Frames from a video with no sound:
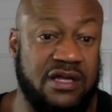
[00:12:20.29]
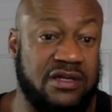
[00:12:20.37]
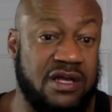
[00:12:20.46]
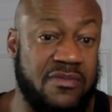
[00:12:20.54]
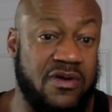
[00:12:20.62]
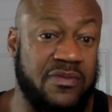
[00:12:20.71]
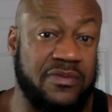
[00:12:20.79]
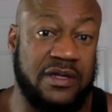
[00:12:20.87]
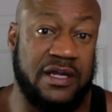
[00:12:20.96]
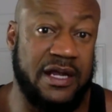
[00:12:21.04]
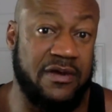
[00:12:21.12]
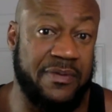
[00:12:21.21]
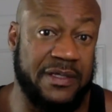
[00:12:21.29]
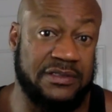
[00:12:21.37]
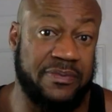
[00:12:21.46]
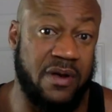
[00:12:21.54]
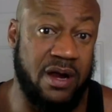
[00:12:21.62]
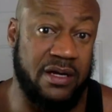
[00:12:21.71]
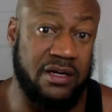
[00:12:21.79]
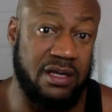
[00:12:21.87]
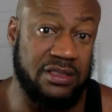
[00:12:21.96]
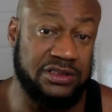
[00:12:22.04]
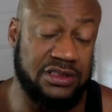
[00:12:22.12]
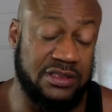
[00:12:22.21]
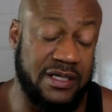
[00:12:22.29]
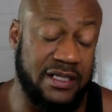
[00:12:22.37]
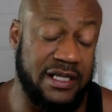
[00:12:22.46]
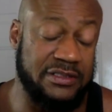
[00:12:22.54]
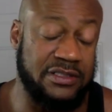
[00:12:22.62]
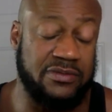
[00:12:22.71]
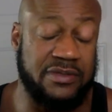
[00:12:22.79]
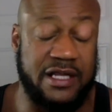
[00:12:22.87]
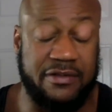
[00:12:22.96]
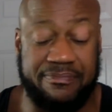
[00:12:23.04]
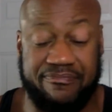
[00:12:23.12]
You come home, you ain't got no place to park and all this shit like that. So, yeah.